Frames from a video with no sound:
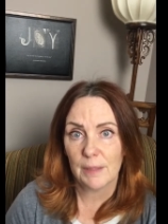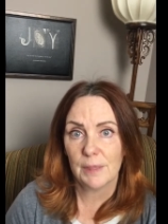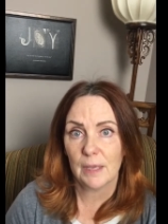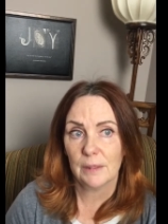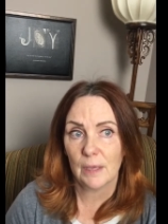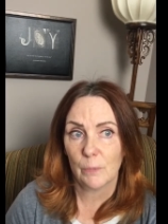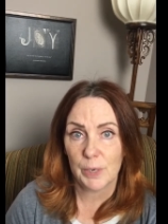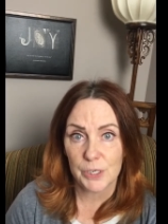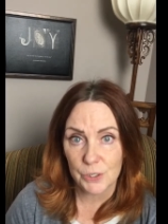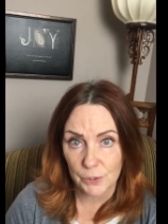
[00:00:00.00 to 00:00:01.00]
I think that
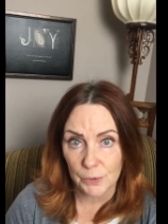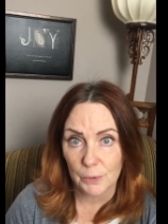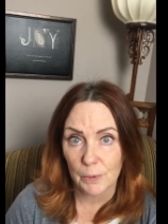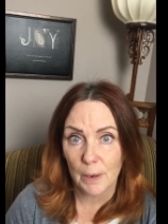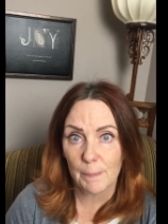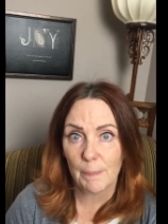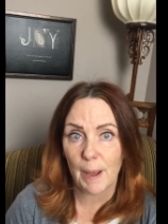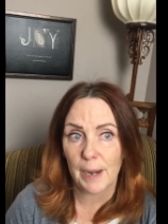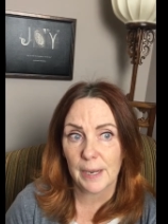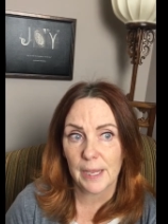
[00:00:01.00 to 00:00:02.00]
we do,
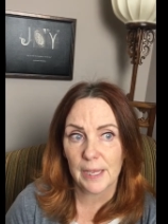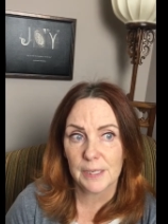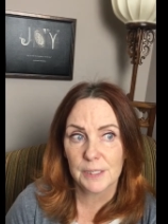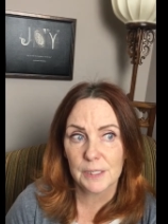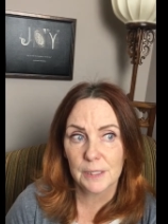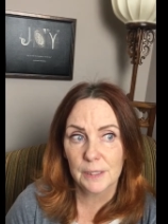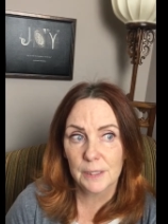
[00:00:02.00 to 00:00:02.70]
but it,